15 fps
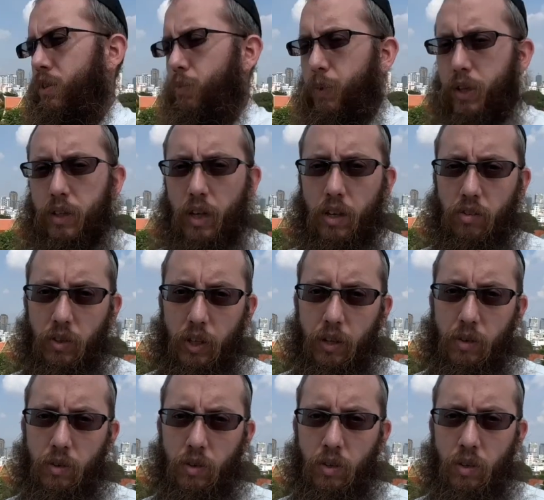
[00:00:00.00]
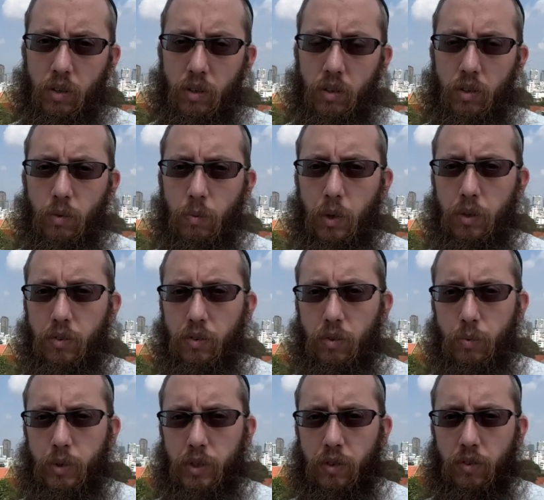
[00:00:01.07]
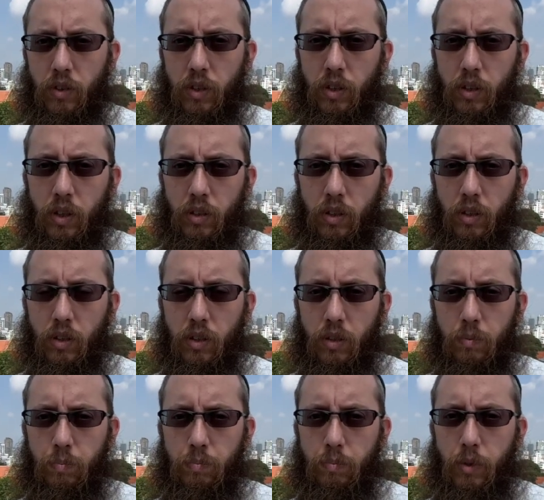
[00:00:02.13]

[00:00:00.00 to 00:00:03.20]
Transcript: 3 days later, we were sitting at the